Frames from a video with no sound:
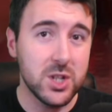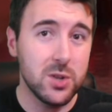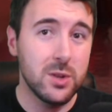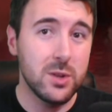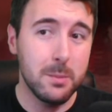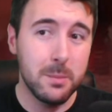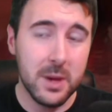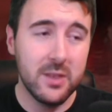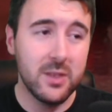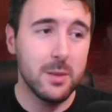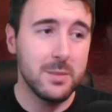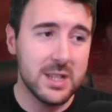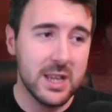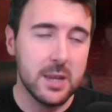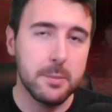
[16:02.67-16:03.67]
means you can pin
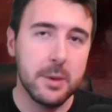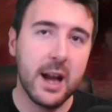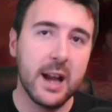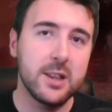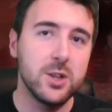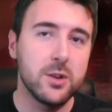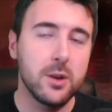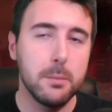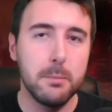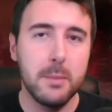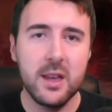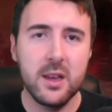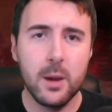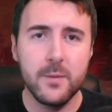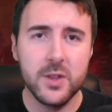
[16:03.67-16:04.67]
them deep, and you can
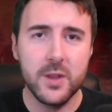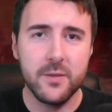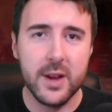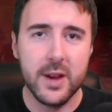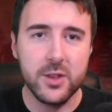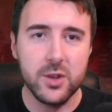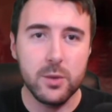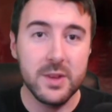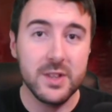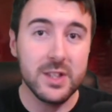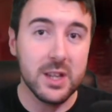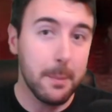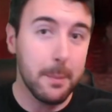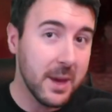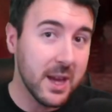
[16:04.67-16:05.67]
make up for the fact that you're
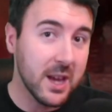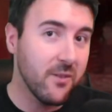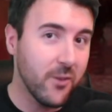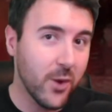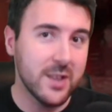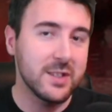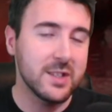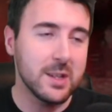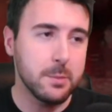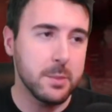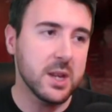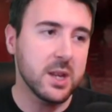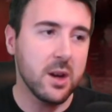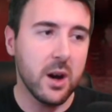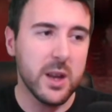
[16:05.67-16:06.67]
missing a big frenzy
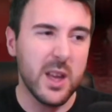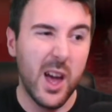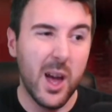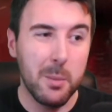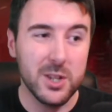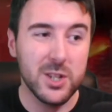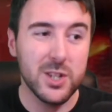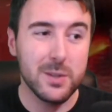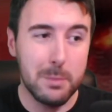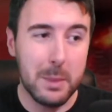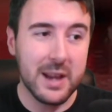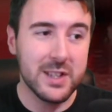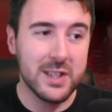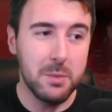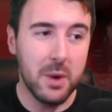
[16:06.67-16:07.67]
big guy by just
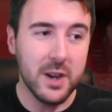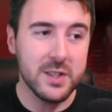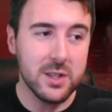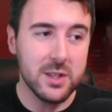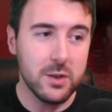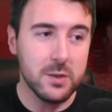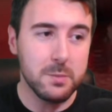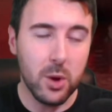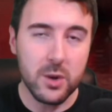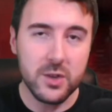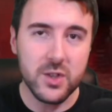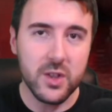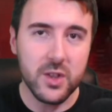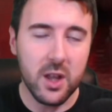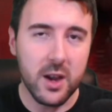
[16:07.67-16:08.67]
maximizing those
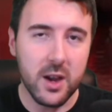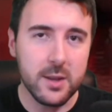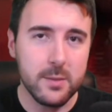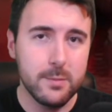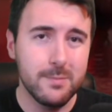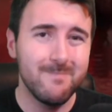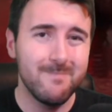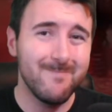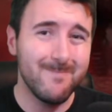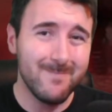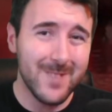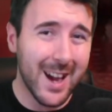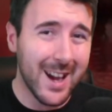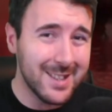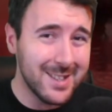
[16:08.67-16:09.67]
blocks on the line.
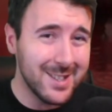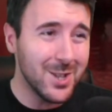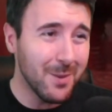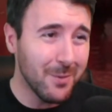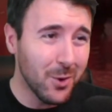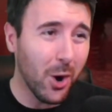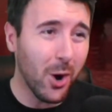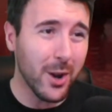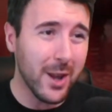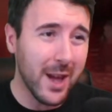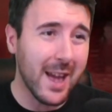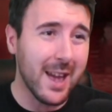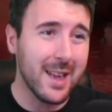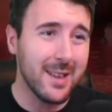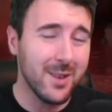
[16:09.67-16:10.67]
And you've got
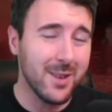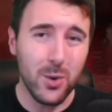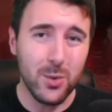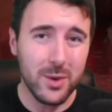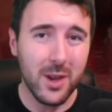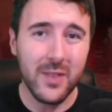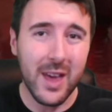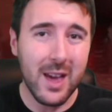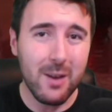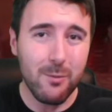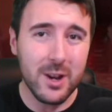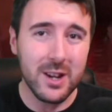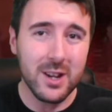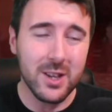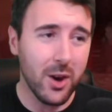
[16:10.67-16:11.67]
a ogre there
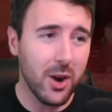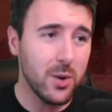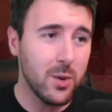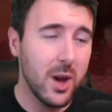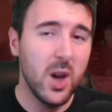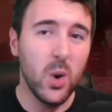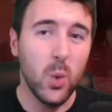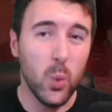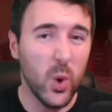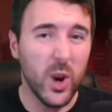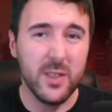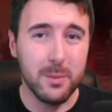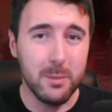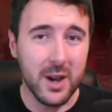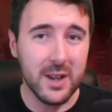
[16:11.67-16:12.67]
ready to go
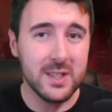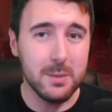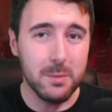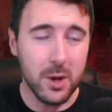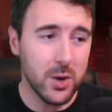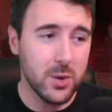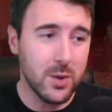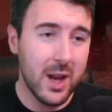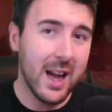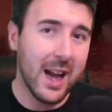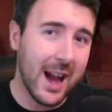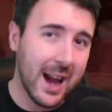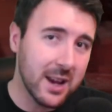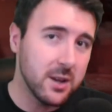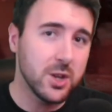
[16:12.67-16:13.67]
with Mighty Blow
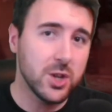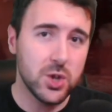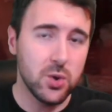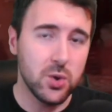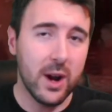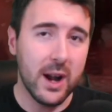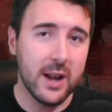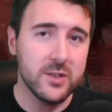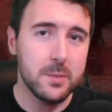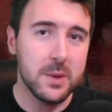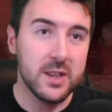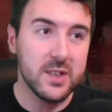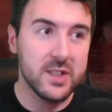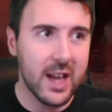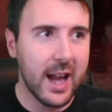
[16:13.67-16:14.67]
and a Surehands
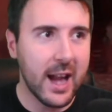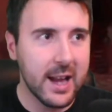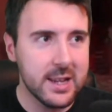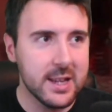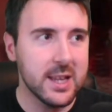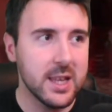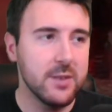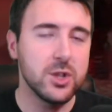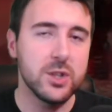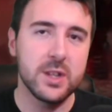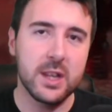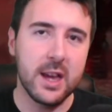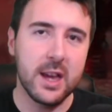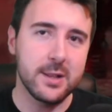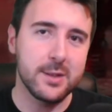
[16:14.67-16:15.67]
piece, and it gives you
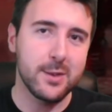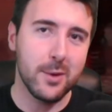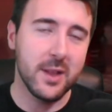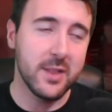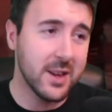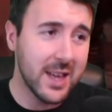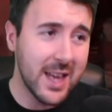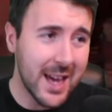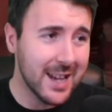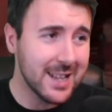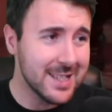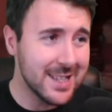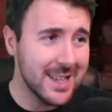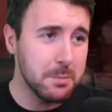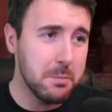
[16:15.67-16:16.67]
the kick
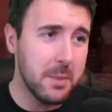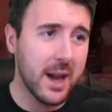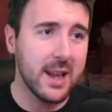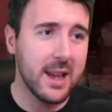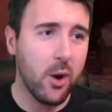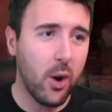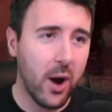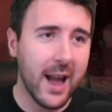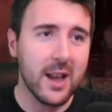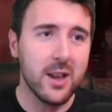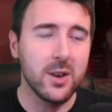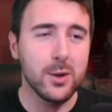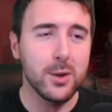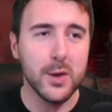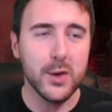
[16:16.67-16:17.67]
teammate
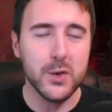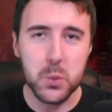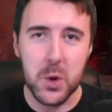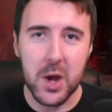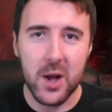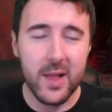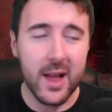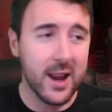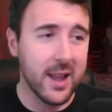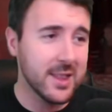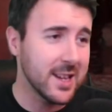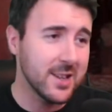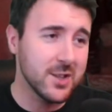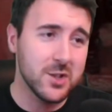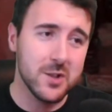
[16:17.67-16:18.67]
angle as well, and I
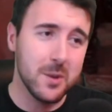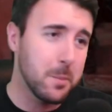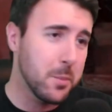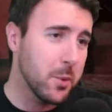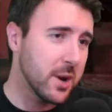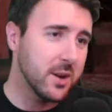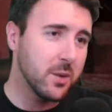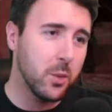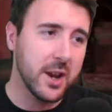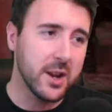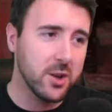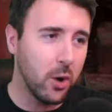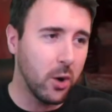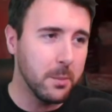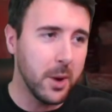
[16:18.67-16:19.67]
think it's just a brilliant way
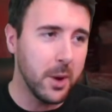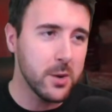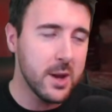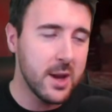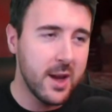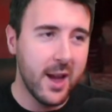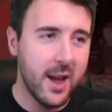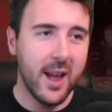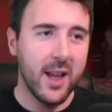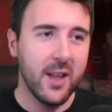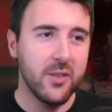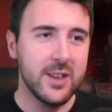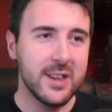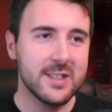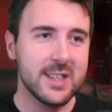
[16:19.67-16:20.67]
to combo.
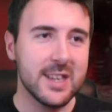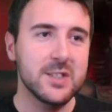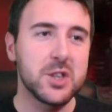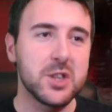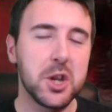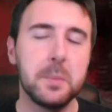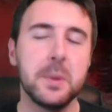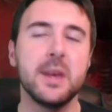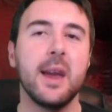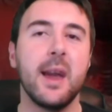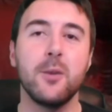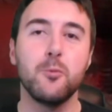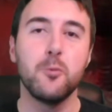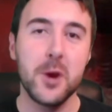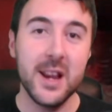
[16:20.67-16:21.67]
This is going to be
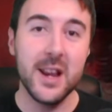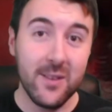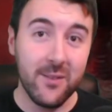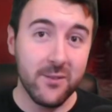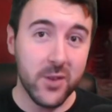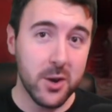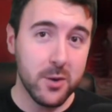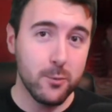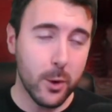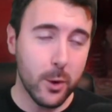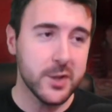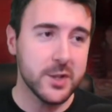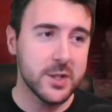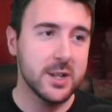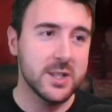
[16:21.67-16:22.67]
a really fun
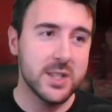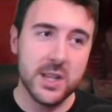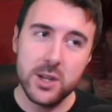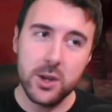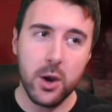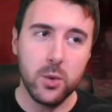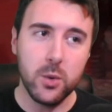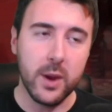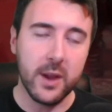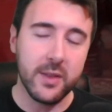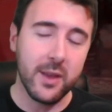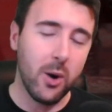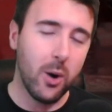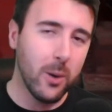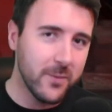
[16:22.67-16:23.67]
roster to go
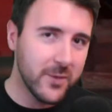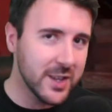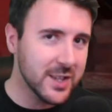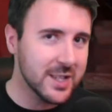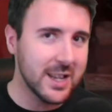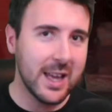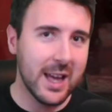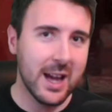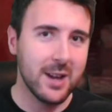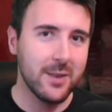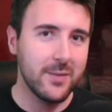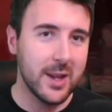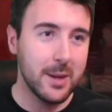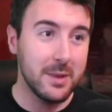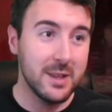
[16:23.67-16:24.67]
with. Obviously,
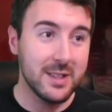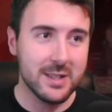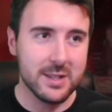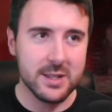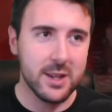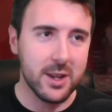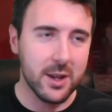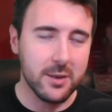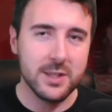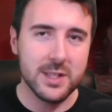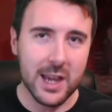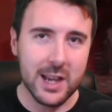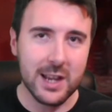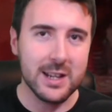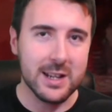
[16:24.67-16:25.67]
Hackflem is, you know,
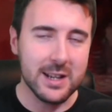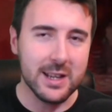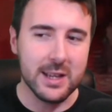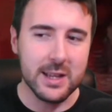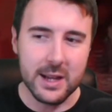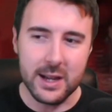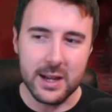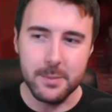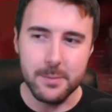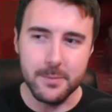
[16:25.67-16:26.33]
technically